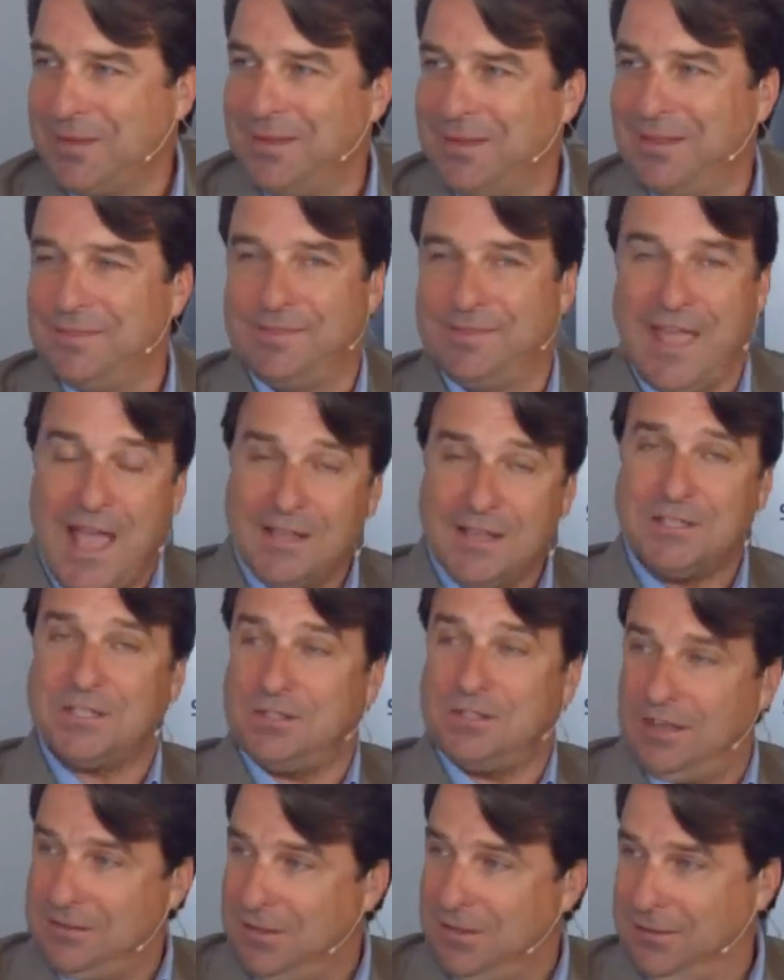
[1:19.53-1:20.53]
That's
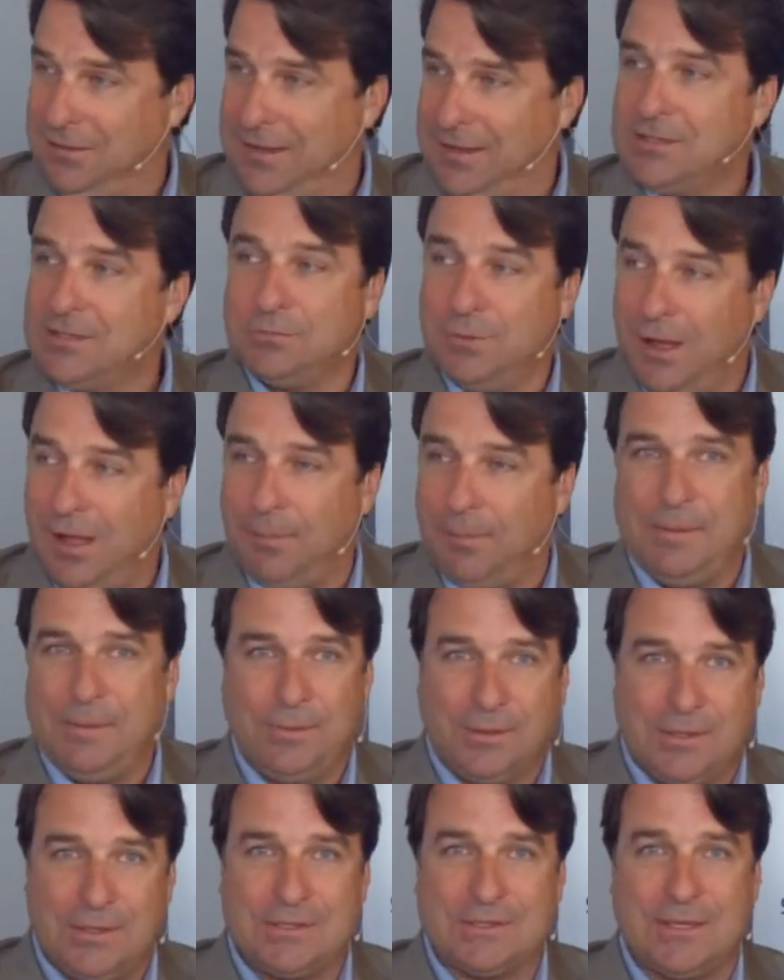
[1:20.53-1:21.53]
signaling as well. People
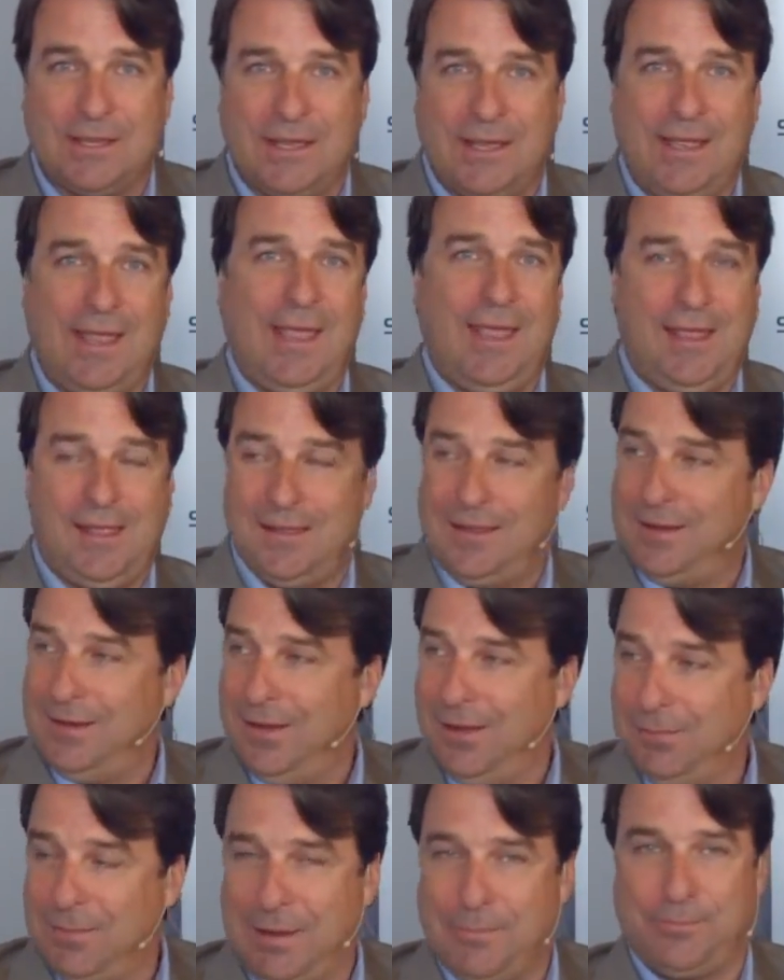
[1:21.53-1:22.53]
could say, hey, you know,
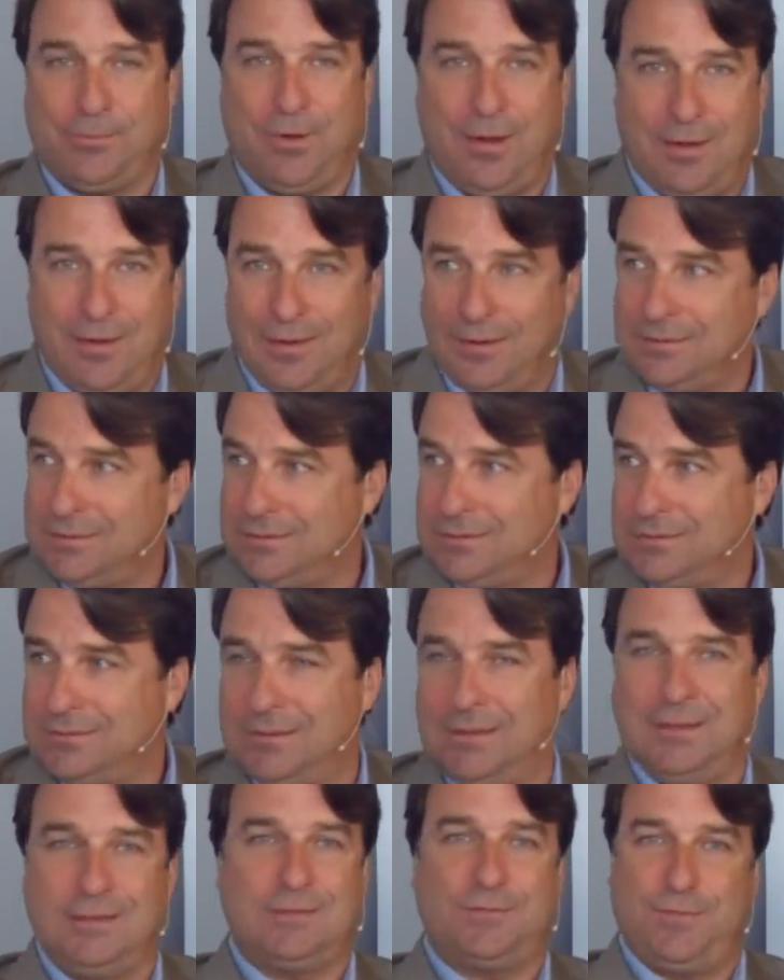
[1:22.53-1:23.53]
my product
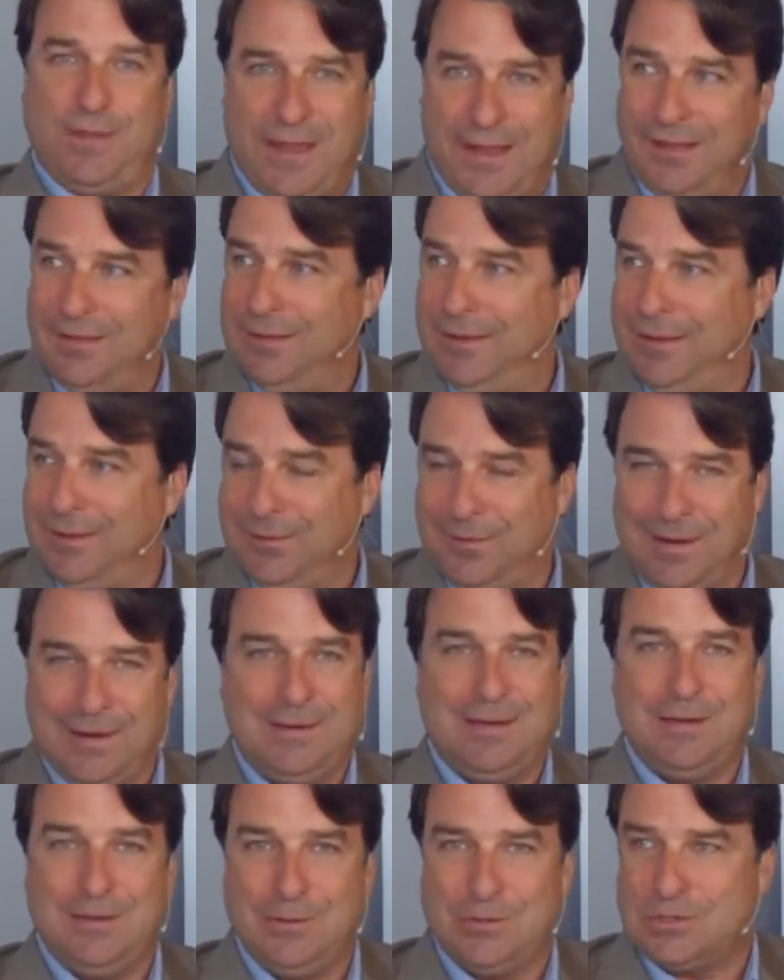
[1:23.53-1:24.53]
is failing, or I
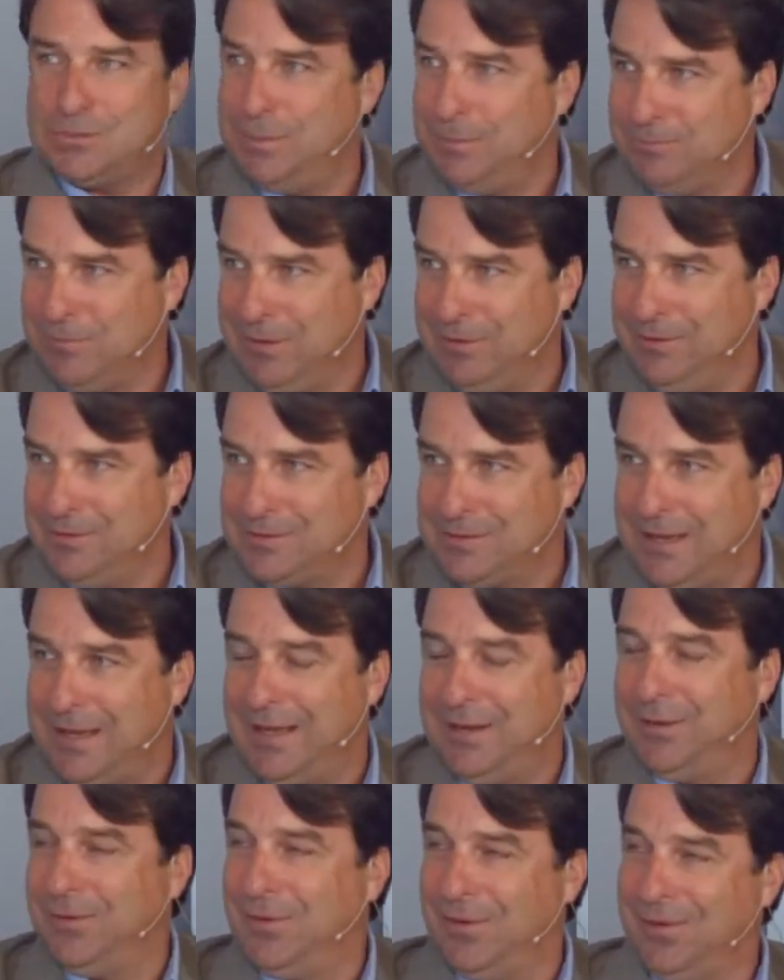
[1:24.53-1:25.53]
need new real estate,
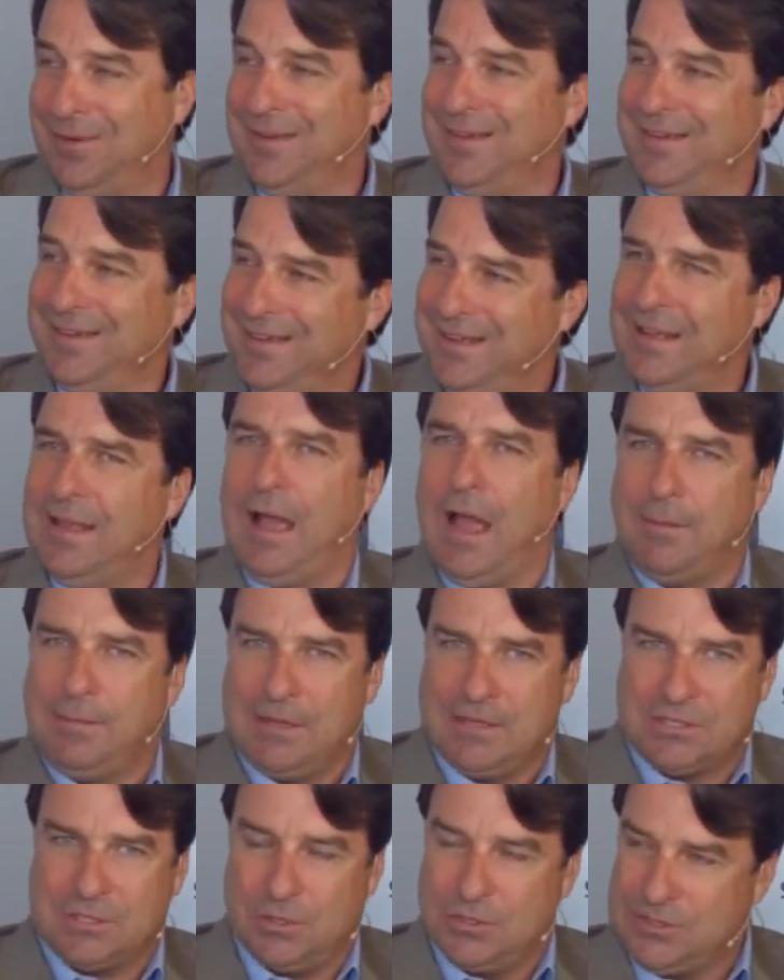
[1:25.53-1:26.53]
or, I mean,
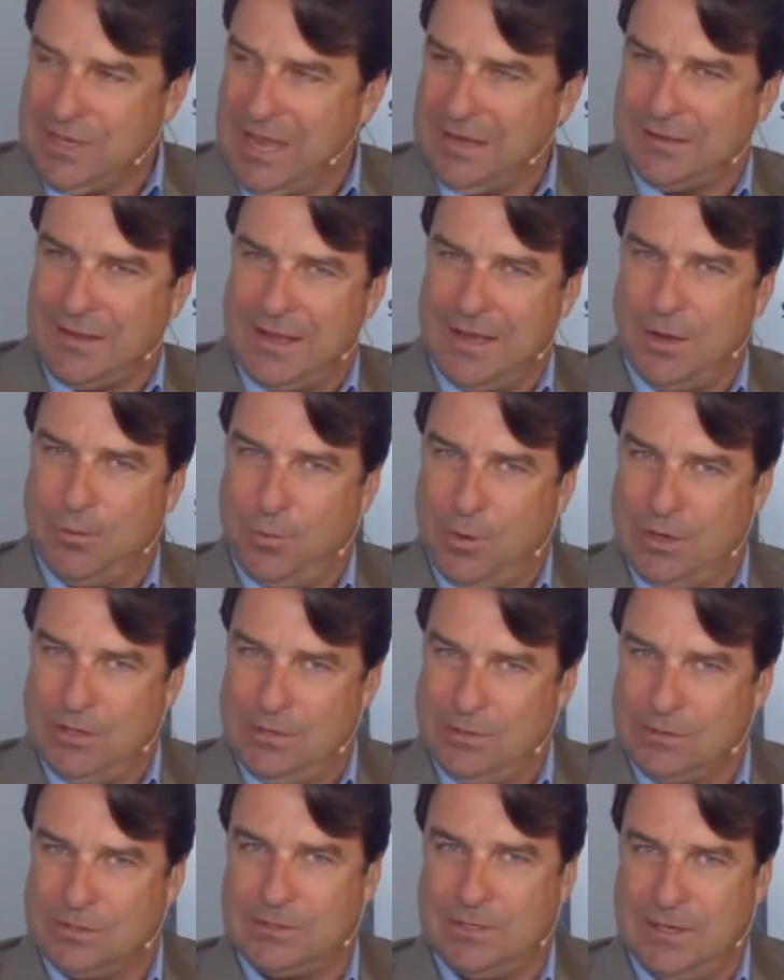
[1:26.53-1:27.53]
so is that kind of what you
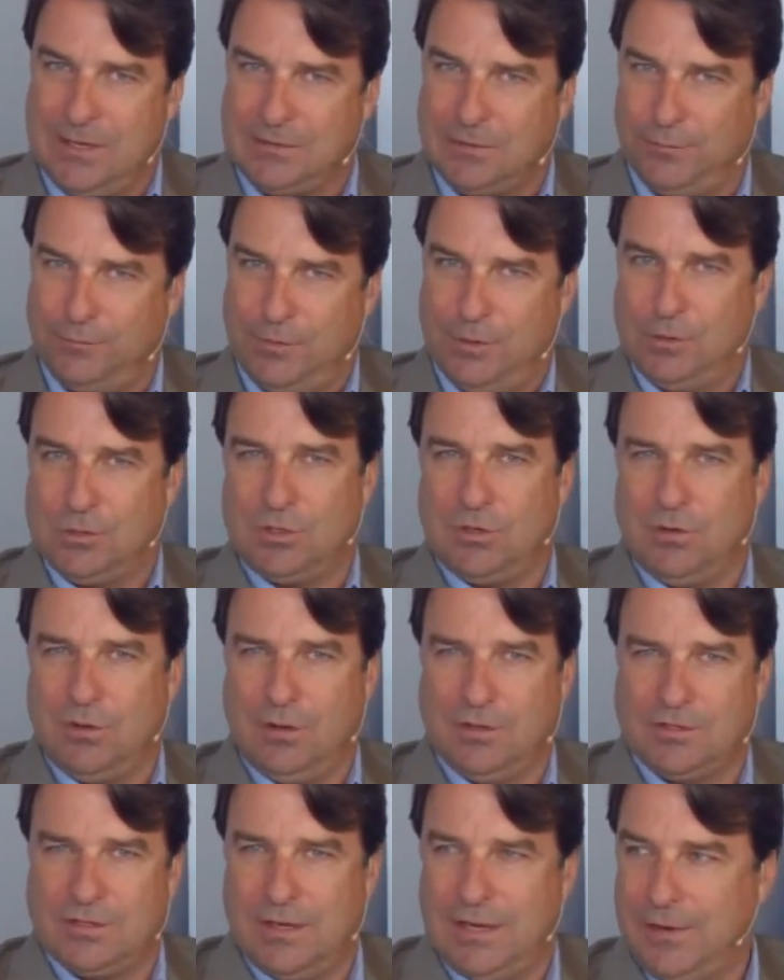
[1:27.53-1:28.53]
see as a future
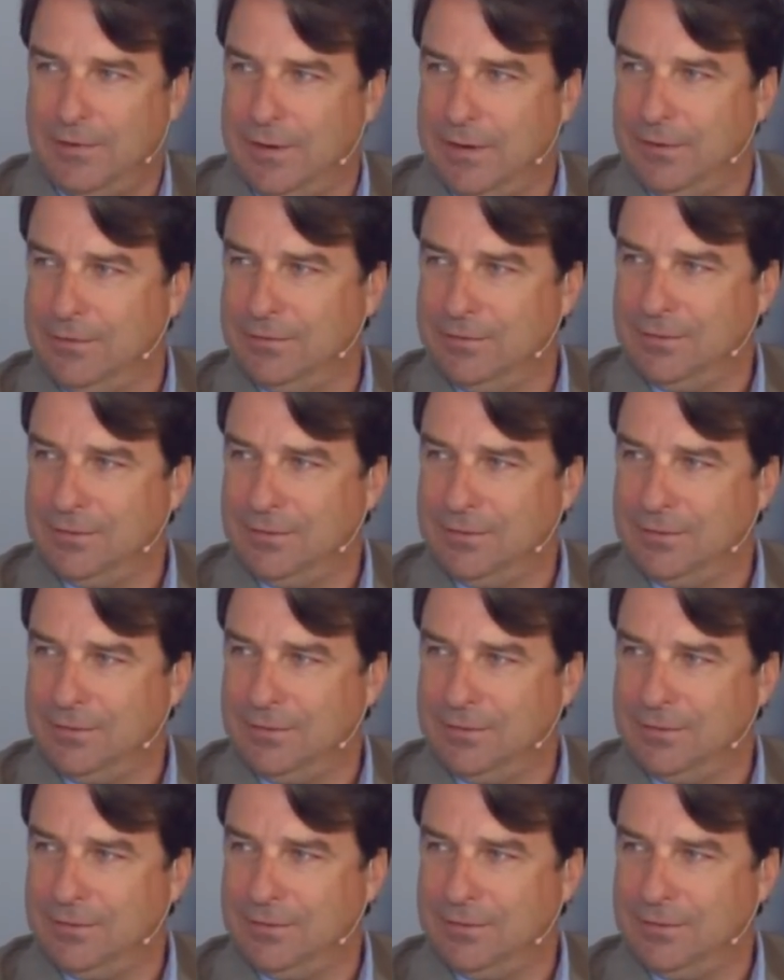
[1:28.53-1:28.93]
scenario?